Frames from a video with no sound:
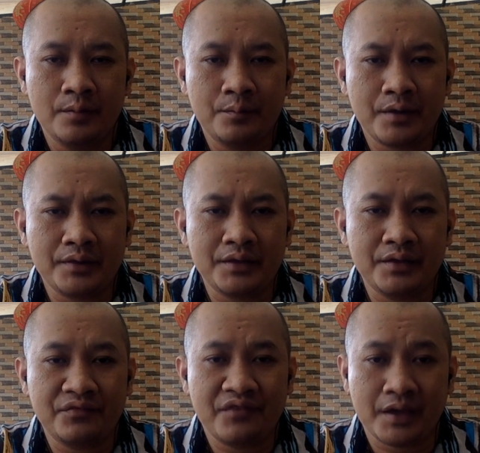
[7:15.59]
but in
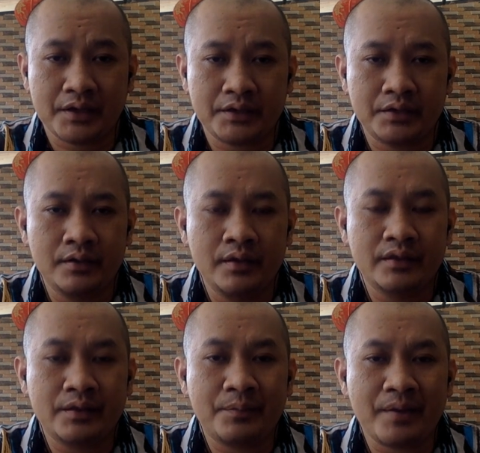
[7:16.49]
fact,
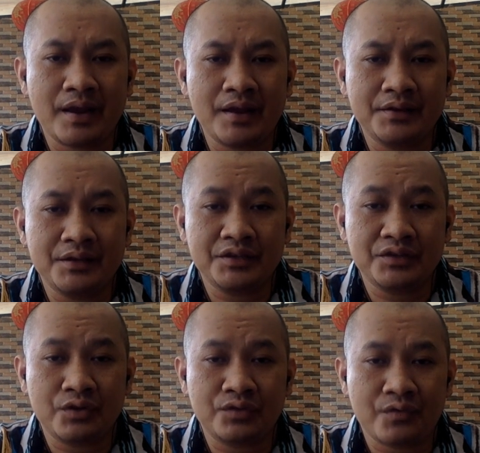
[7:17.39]
the balance is
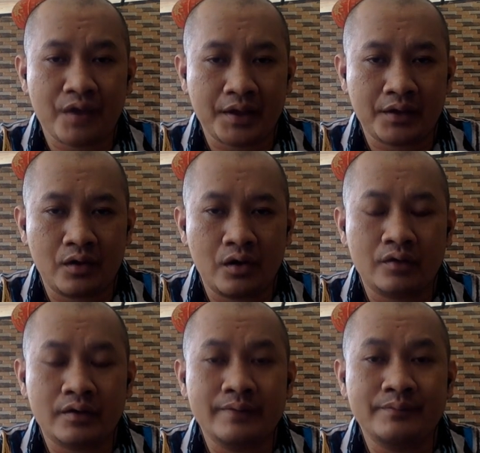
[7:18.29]
not right or
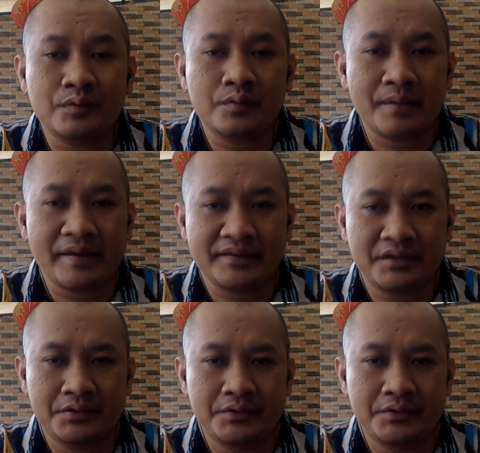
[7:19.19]
compromised.